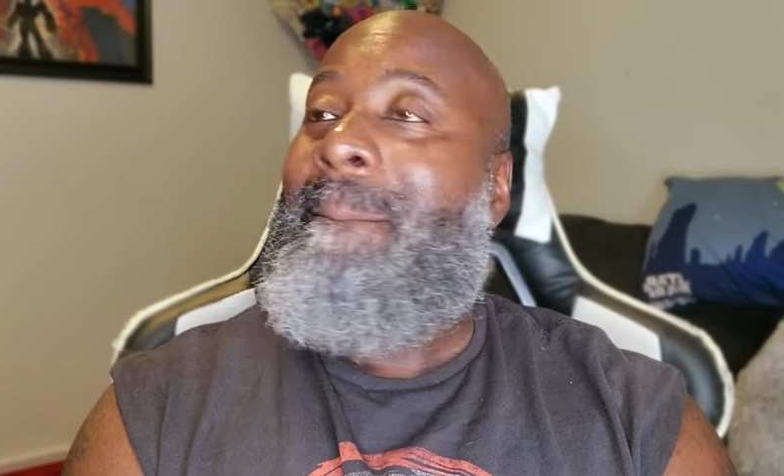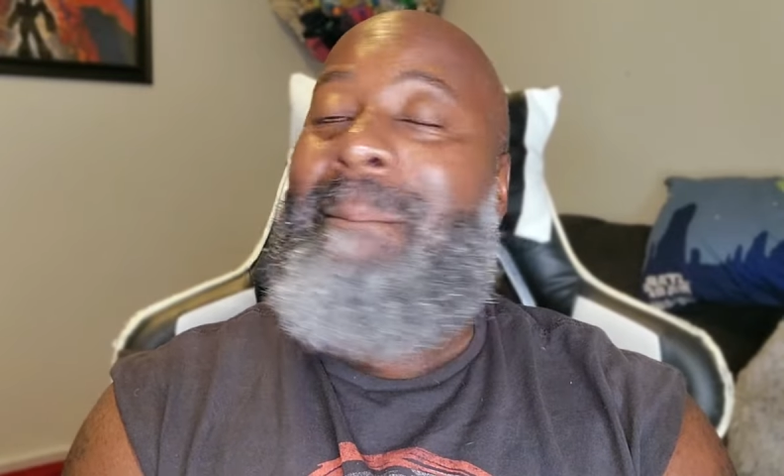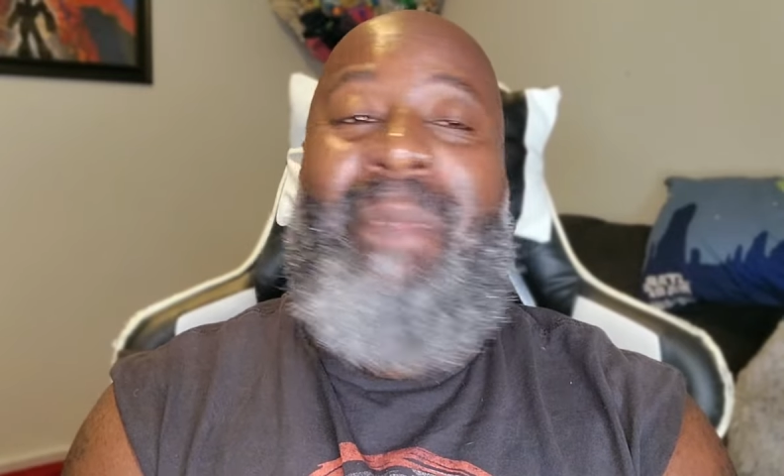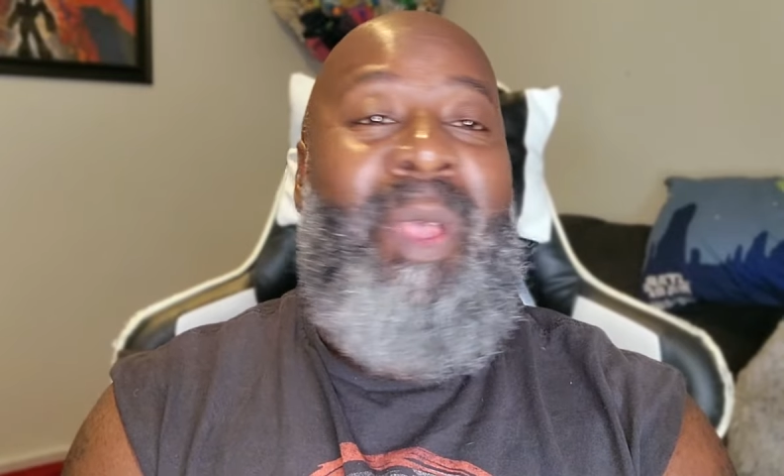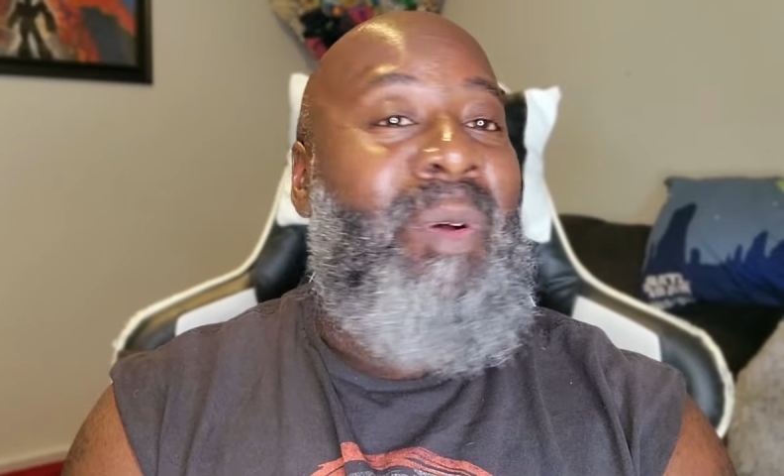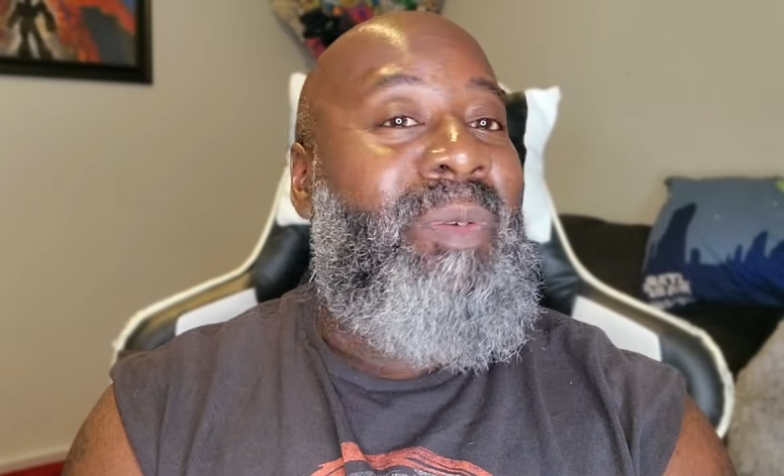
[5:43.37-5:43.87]

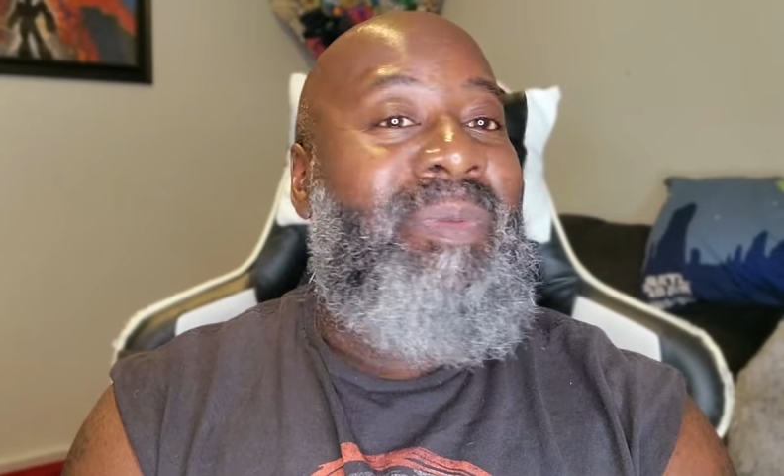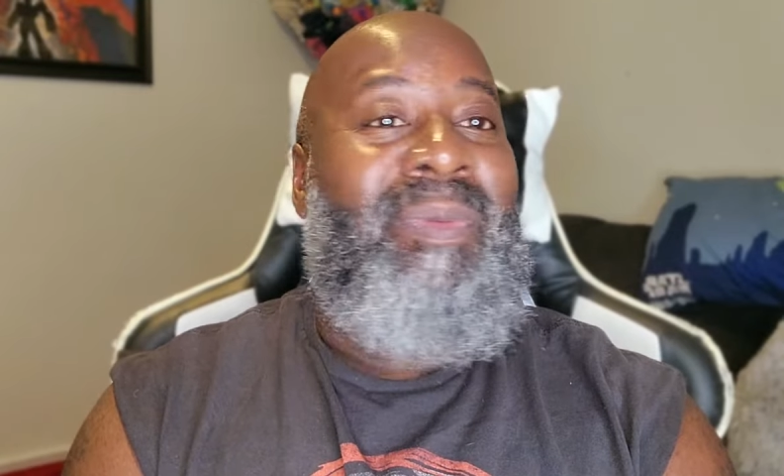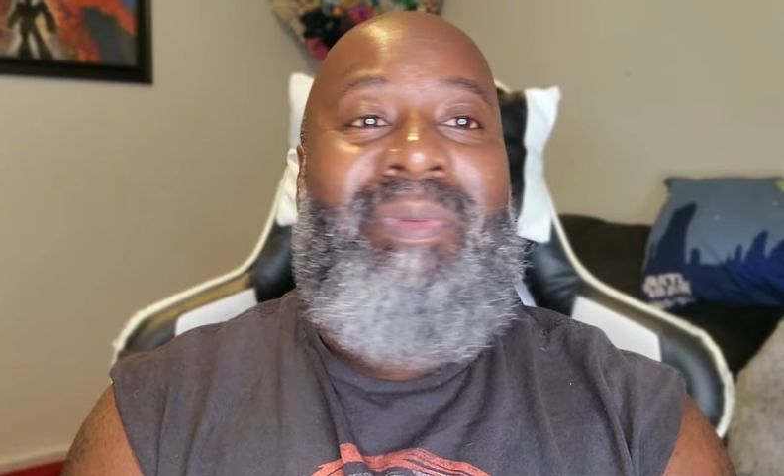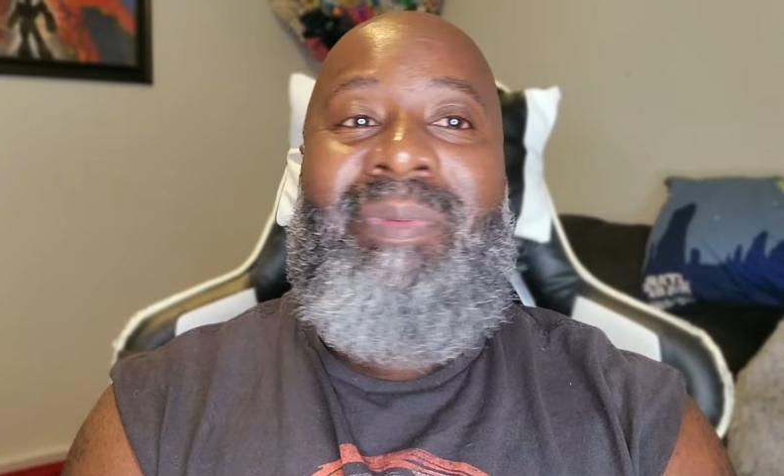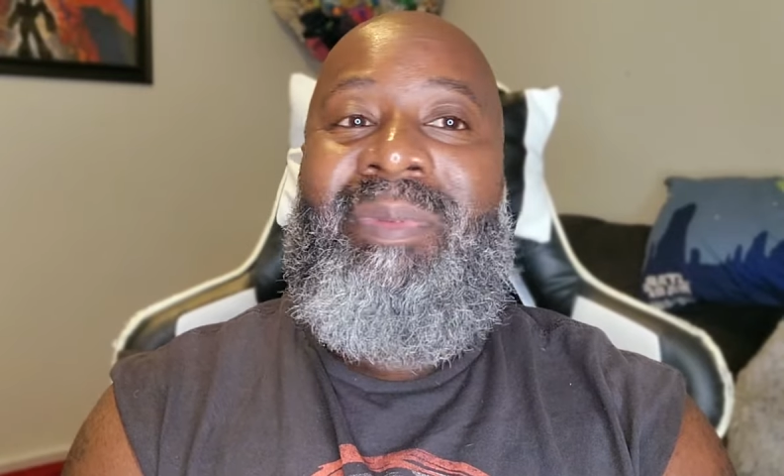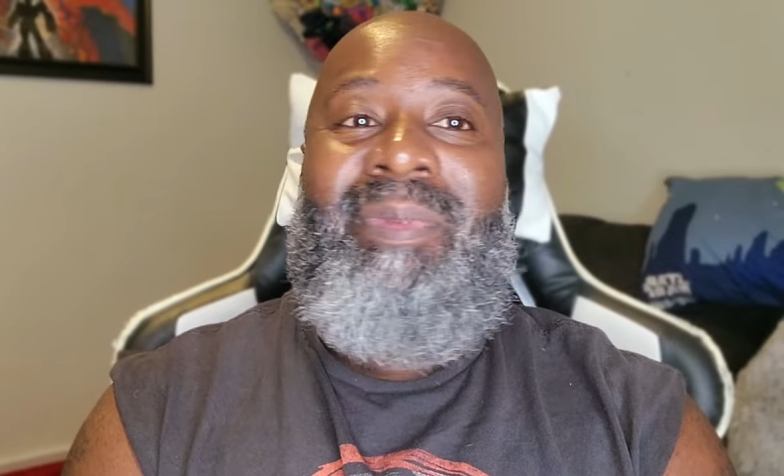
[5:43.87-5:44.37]
No,
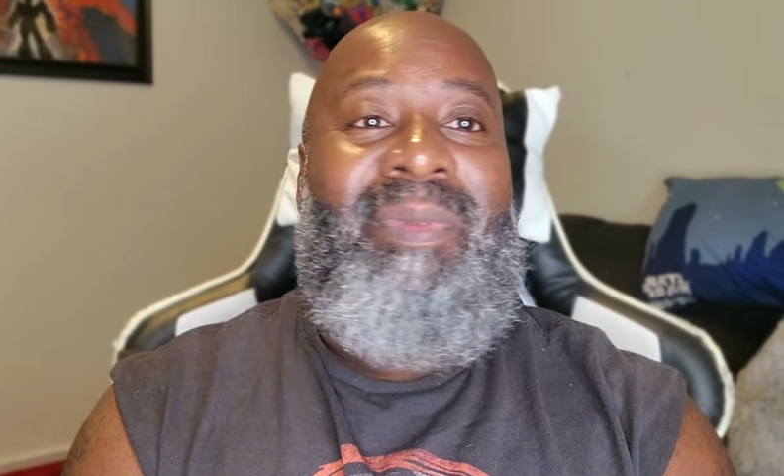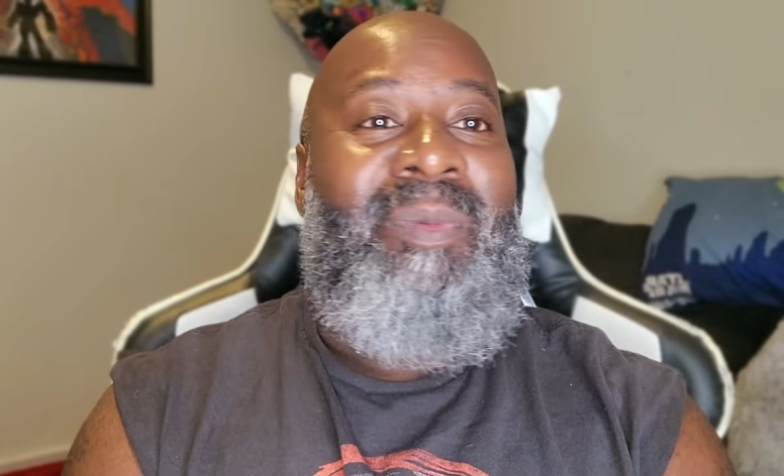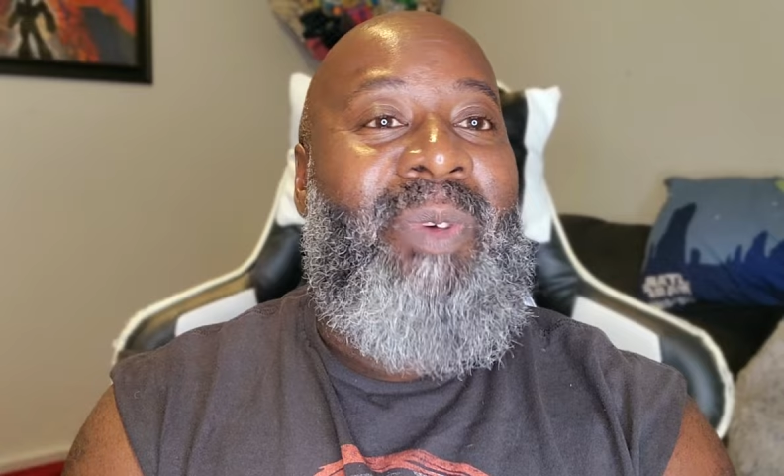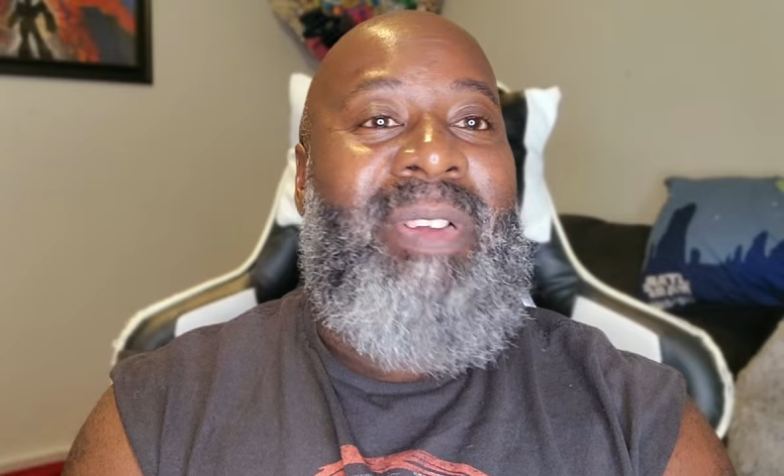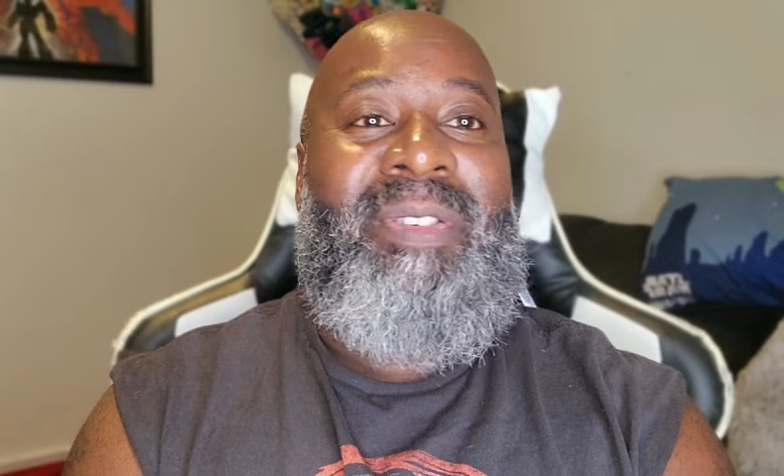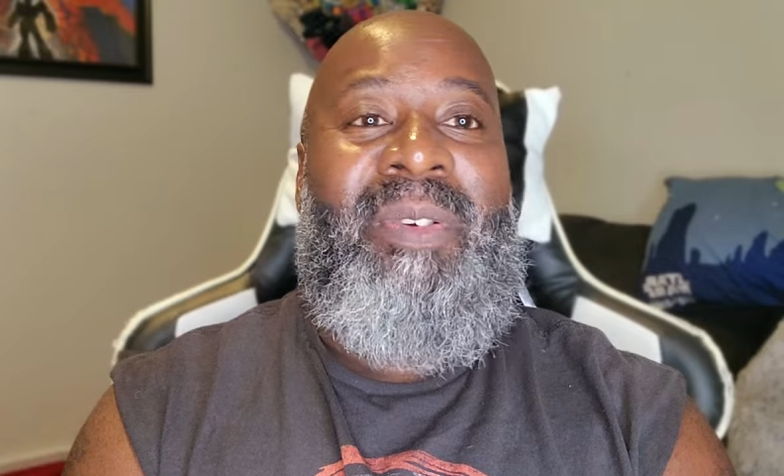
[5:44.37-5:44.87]

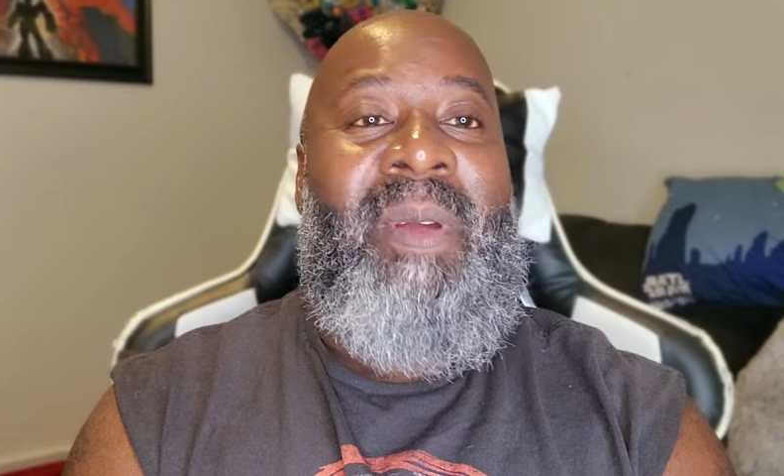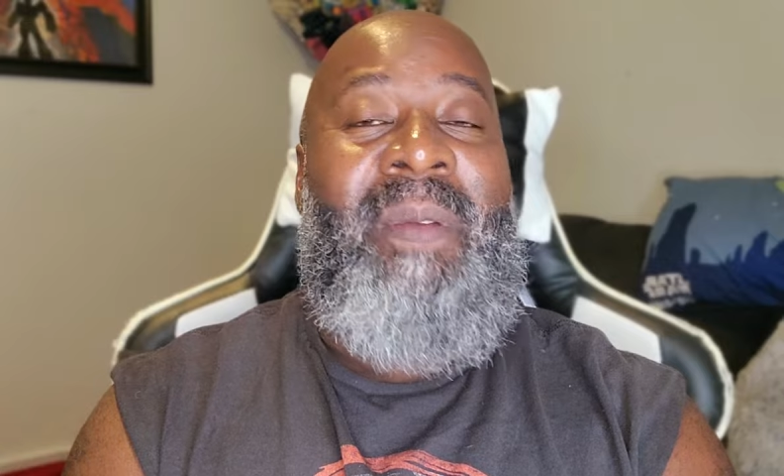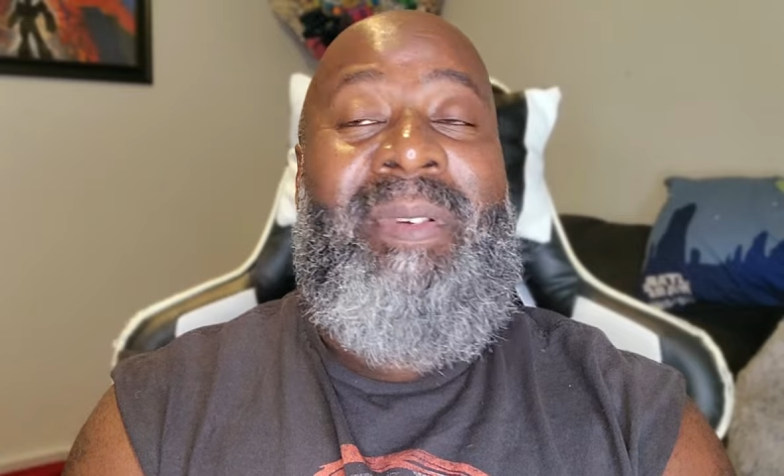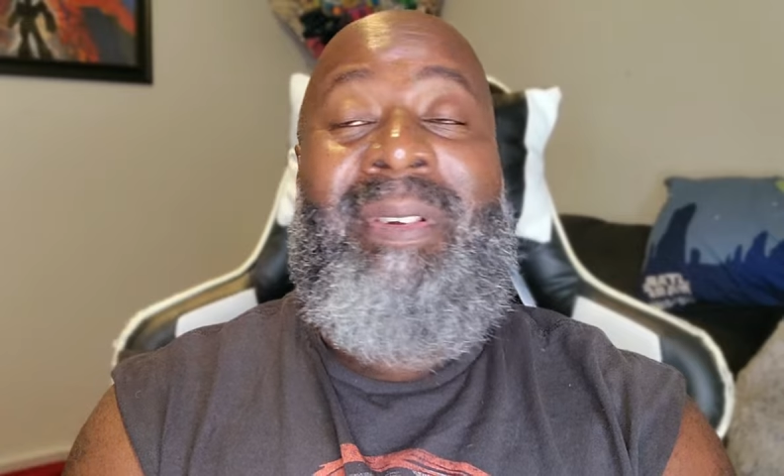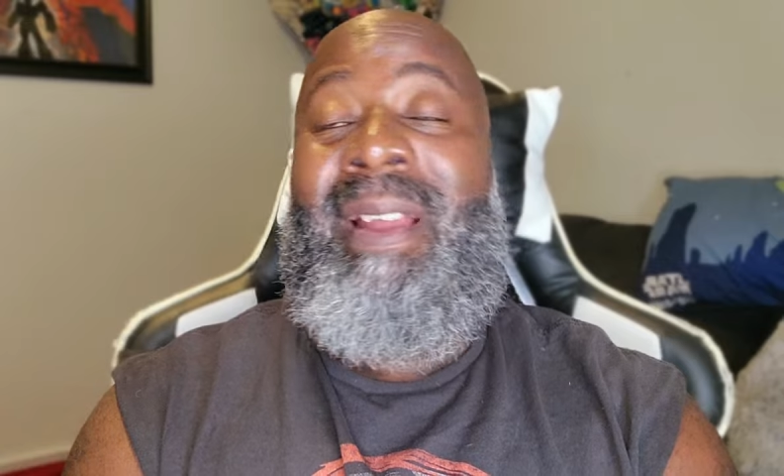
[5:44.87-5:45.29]
whatsoever.